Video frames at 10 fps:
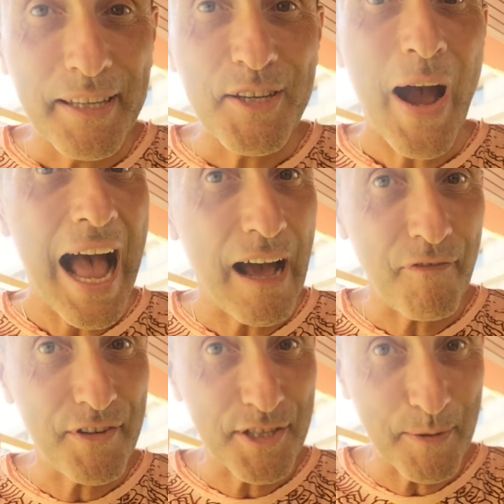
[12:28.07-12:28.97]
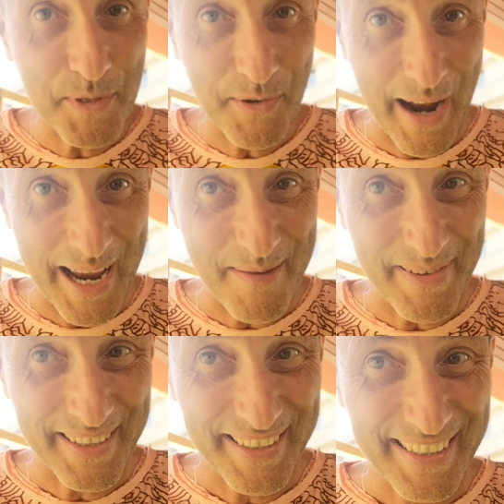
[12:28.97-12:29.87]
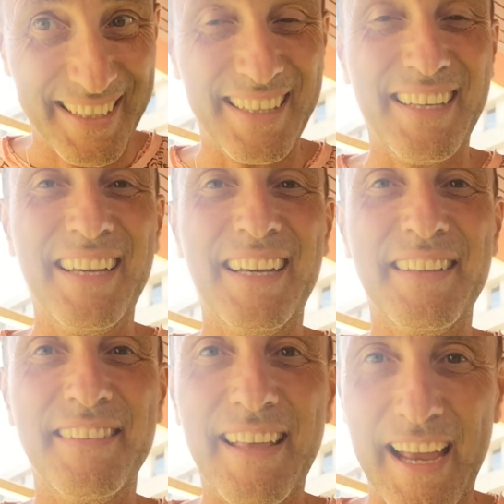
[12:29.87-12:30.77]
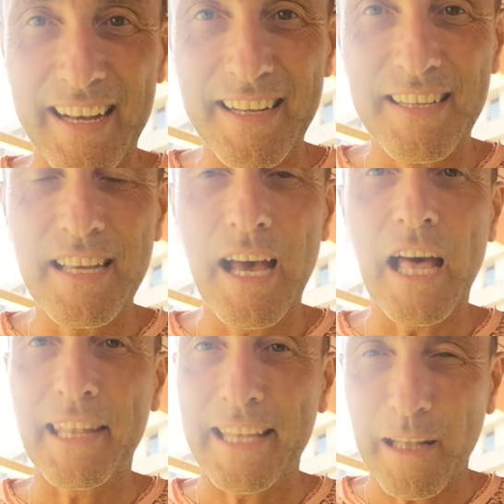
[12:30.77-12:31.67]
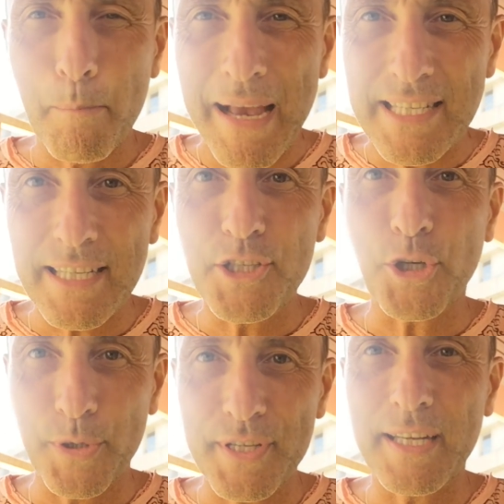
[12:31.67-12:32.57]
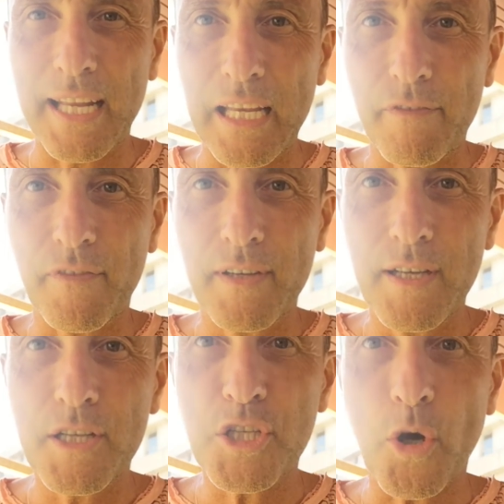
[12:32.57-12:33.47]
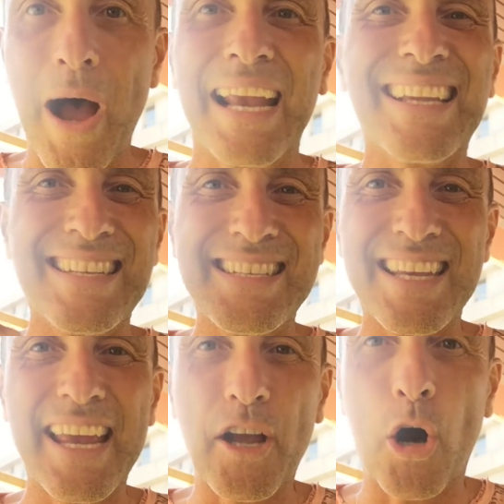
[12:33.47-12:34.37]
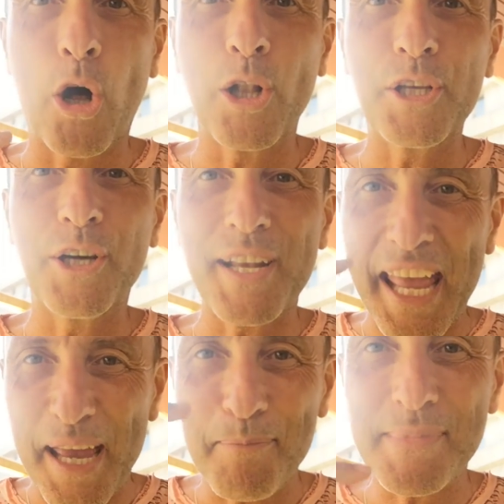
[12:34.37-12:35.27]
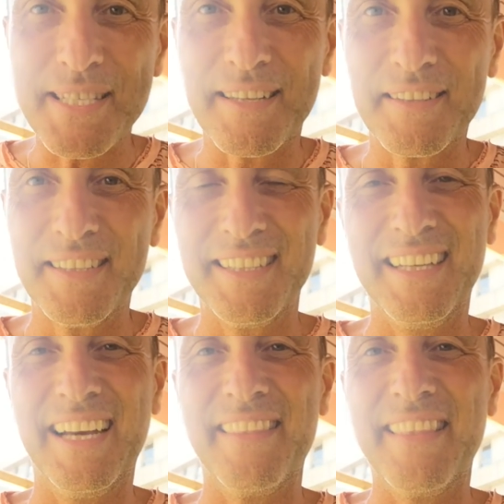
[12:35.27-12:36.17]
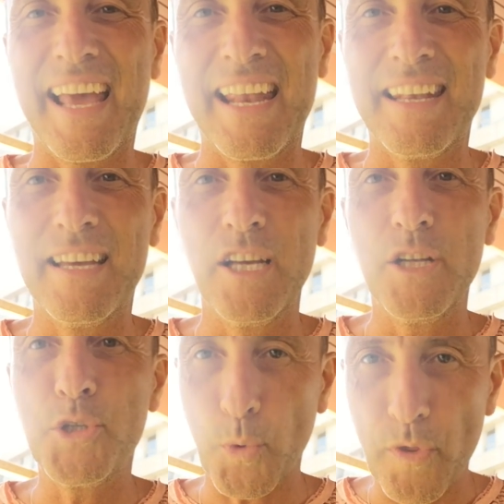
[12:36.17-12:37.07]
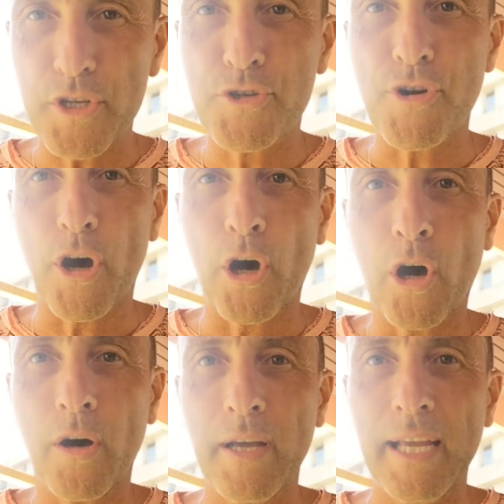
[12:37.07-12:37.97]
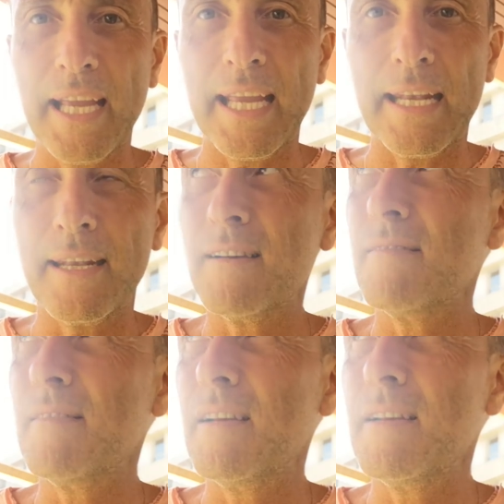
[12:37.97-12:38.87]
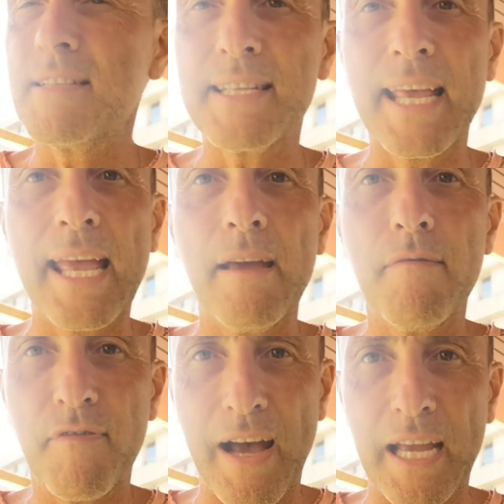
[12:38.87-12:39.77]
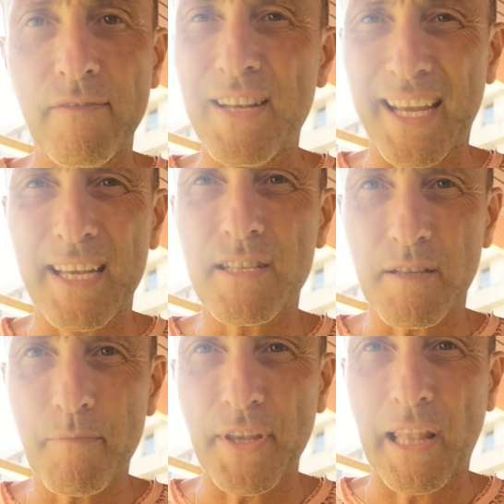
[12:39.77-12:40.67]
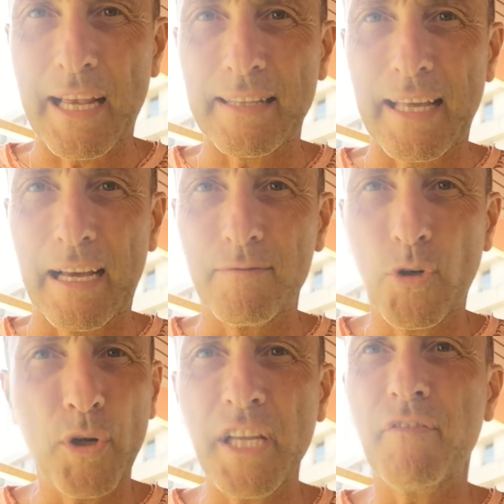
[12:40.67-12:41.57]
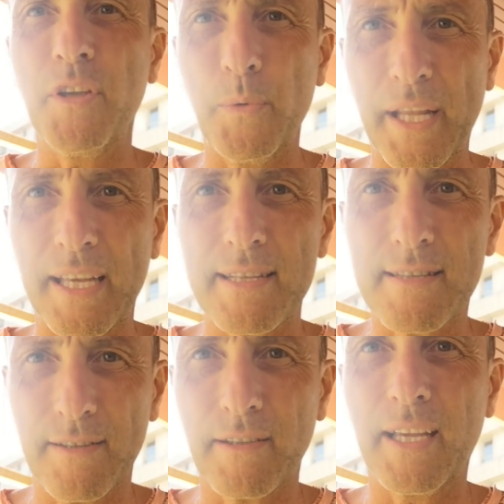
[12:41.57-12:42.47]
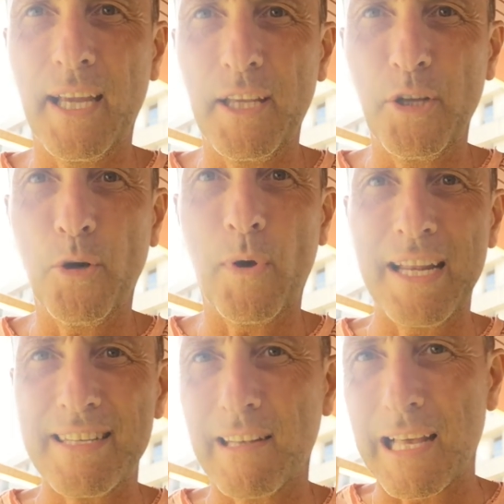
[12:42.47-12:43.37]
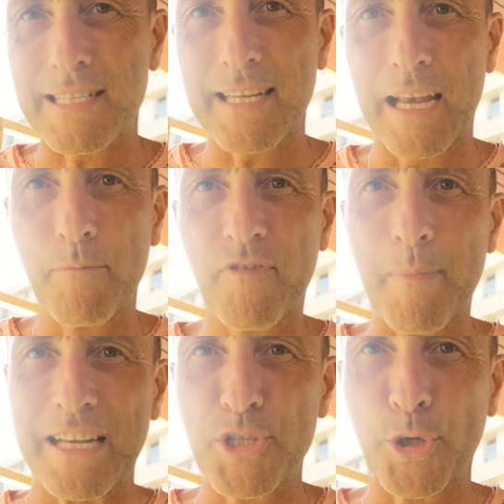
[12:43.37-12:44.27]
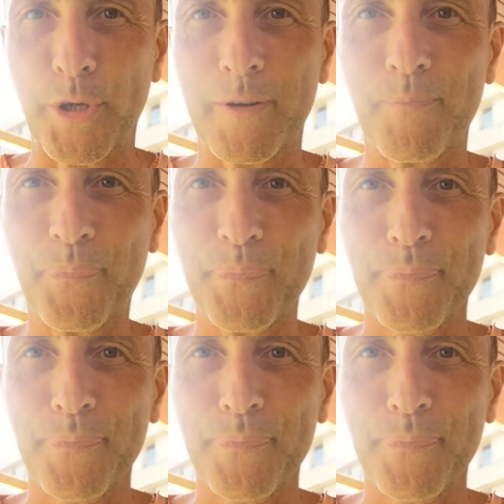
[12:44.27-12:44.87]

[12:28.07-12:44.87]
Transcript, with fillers: You have to subscribe, and then a little message underneath so I can take all your names and then do the draw in, say, five days, something like that. Only a few days, okay? You know what I did last time for my son?